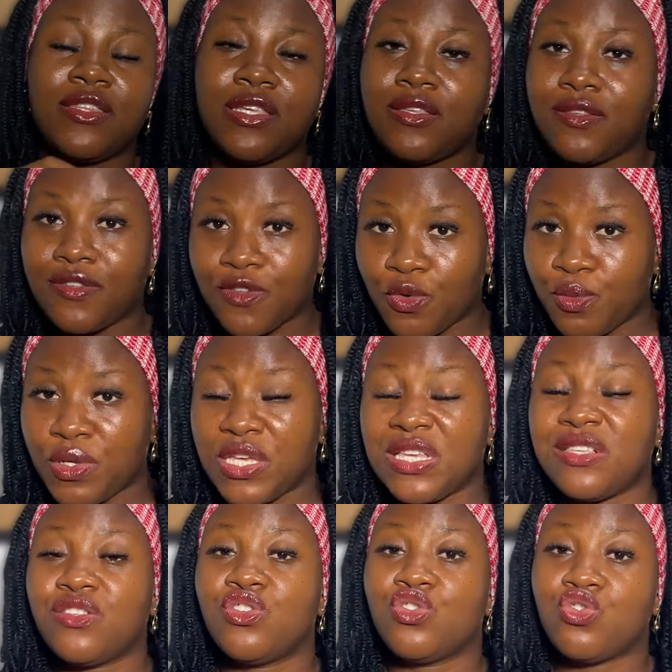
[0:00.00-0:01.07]
this soap
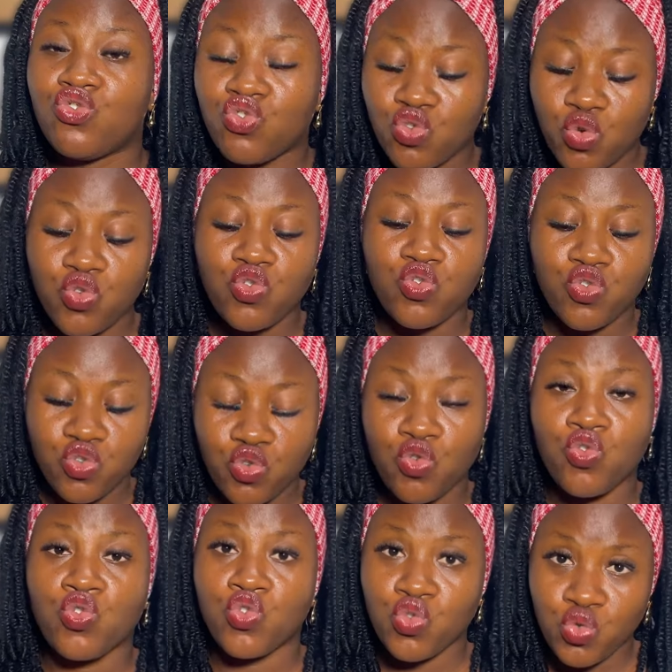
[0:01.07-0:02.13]
is
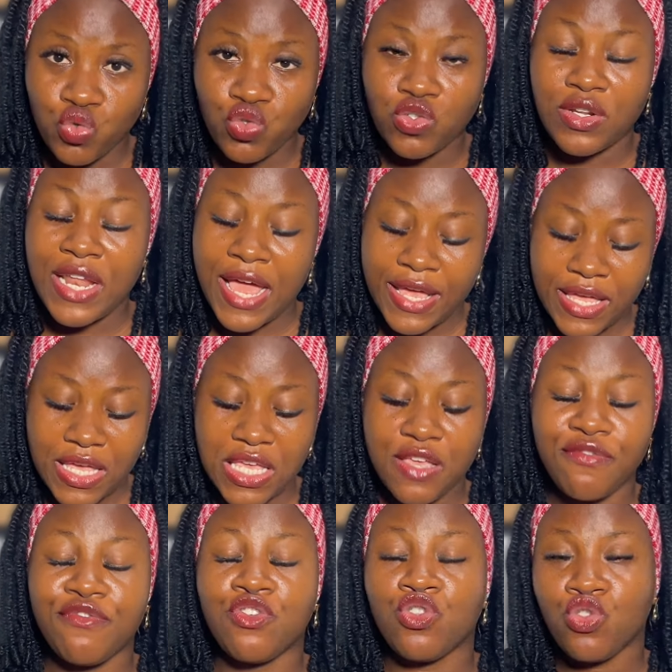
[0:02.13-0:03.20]
so good. Like
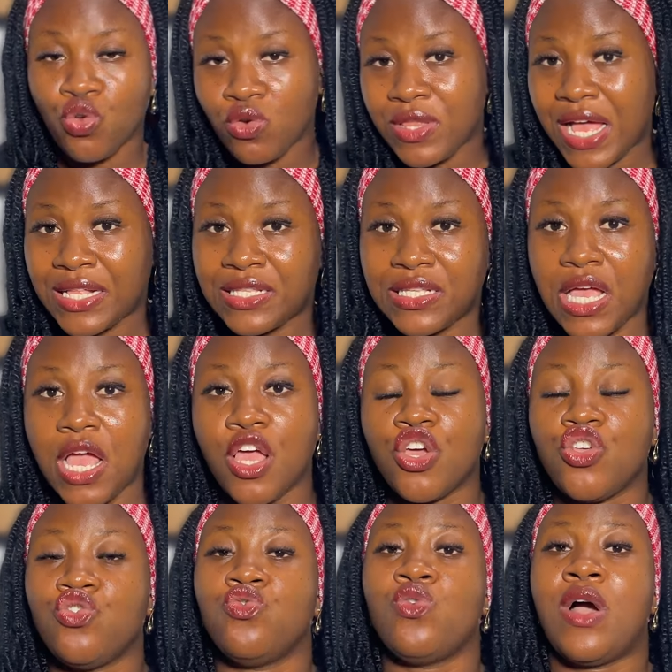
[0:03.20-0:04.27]
if you know that
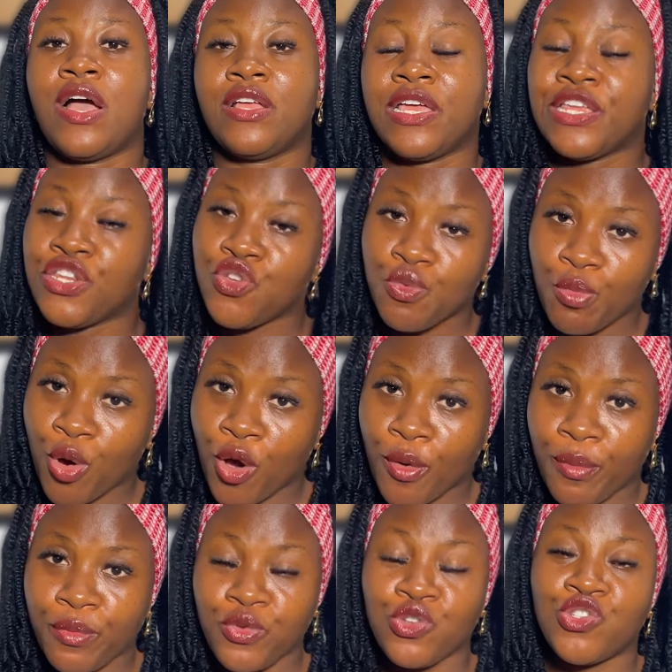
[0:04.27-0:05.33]
you are a new
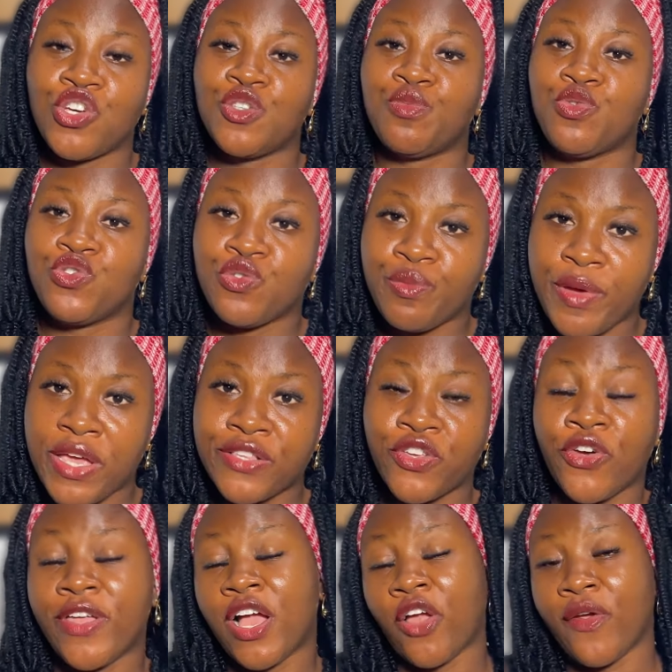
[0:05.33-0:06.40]
mom, you just put to bed,
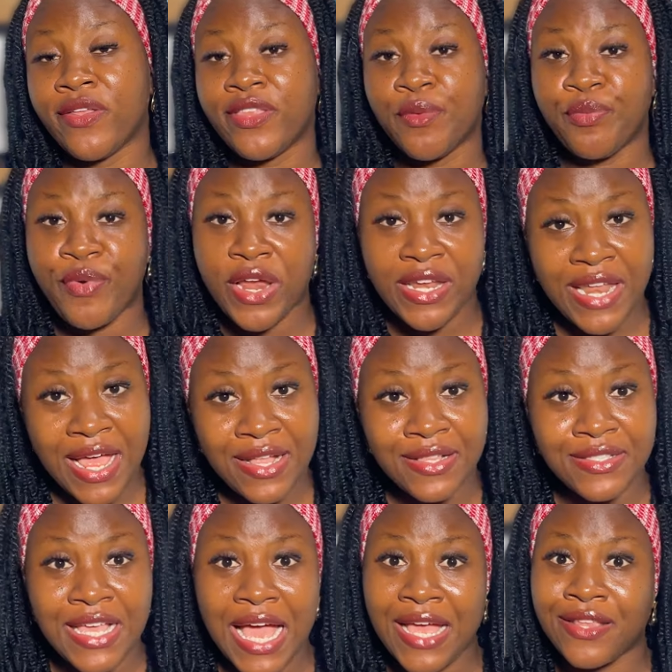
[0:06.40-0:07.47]
or you're currently
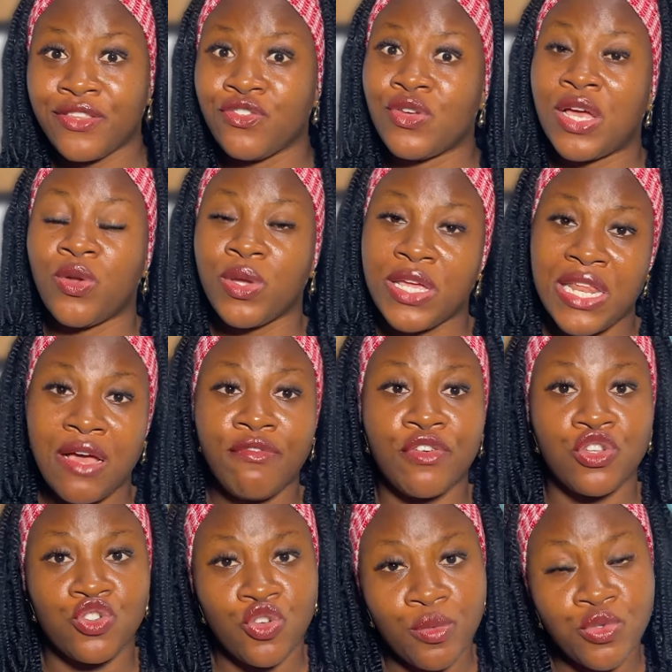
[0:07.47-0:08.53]
pregnant and you're looking out
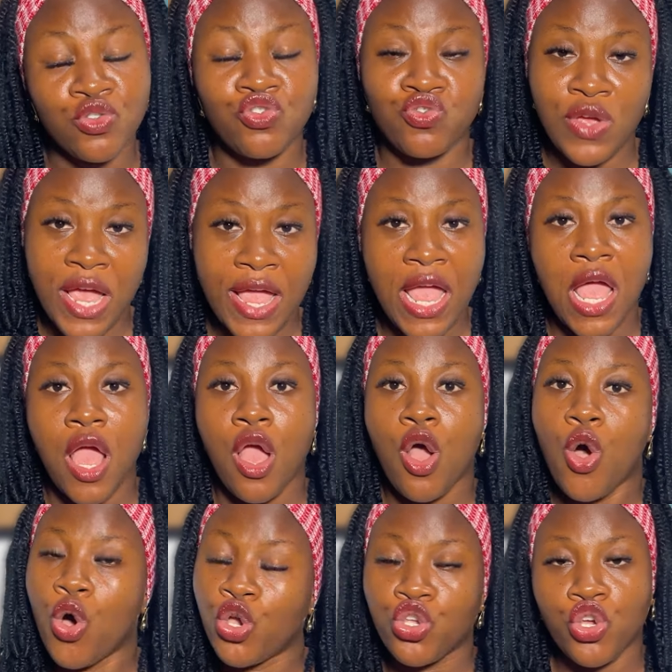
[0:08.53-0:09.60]
for soap to try
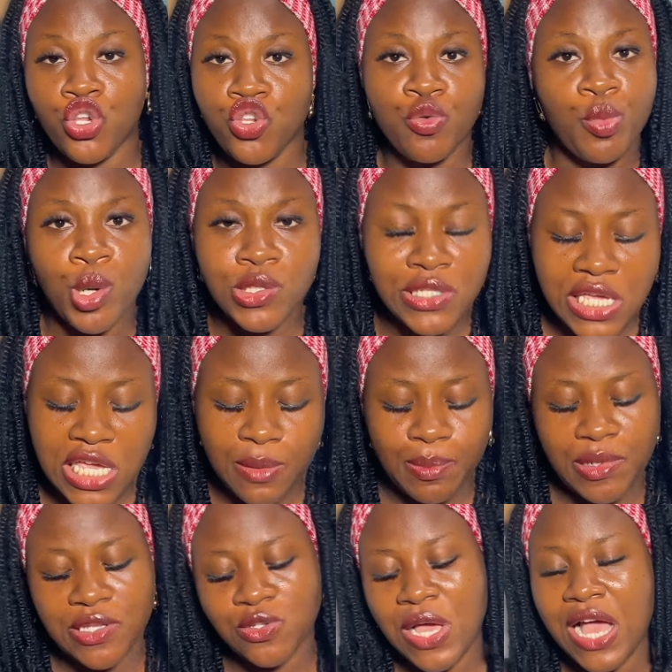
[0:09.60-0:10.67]
on your newborn skin,
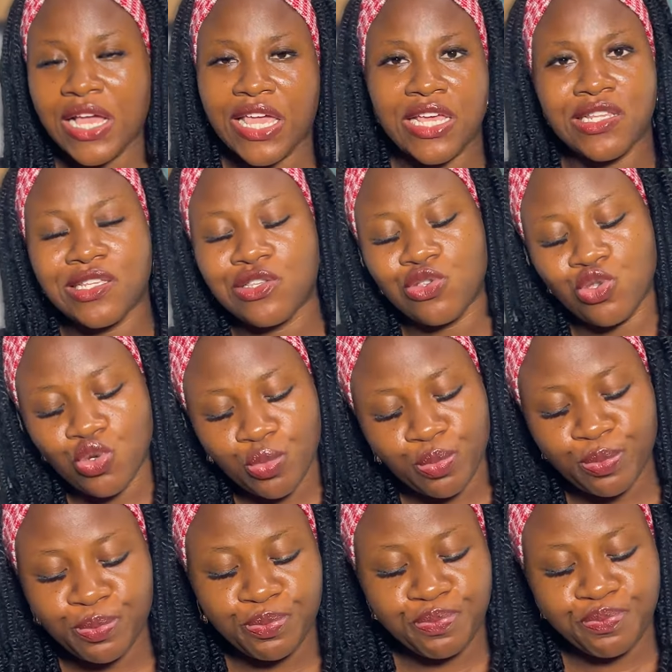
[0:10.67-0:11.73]
please go and get this soap.